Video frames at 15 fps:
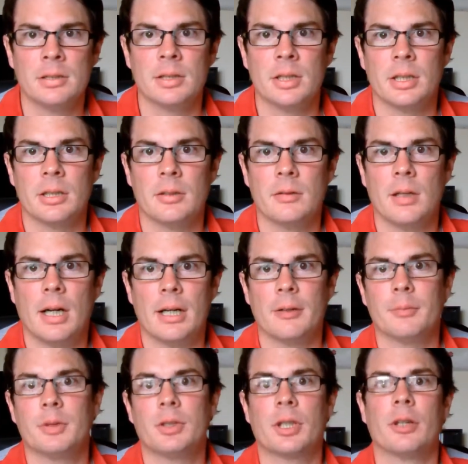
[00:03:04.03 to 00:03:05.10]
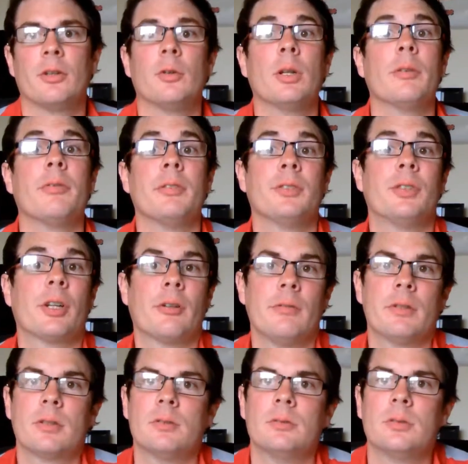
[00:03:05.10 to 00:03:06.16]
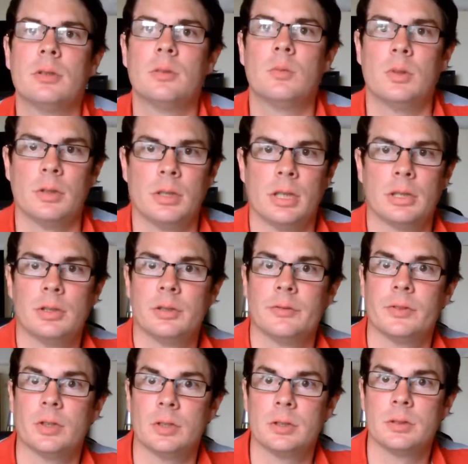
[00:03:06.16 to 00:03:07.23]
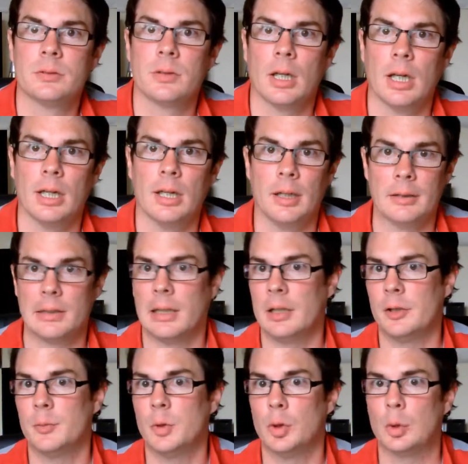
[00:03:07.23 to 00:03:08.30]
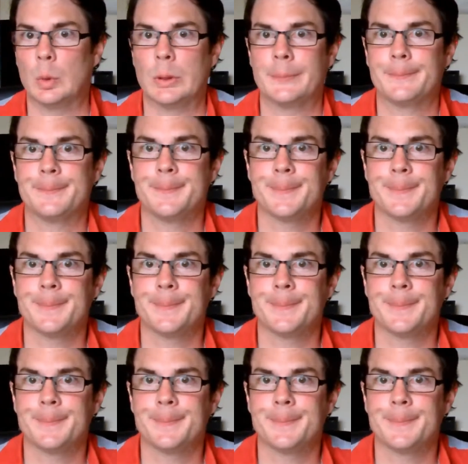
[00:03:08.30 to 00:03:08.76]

So I opted to go to a different secondary school to the one that I should have done, a slightly smaller one.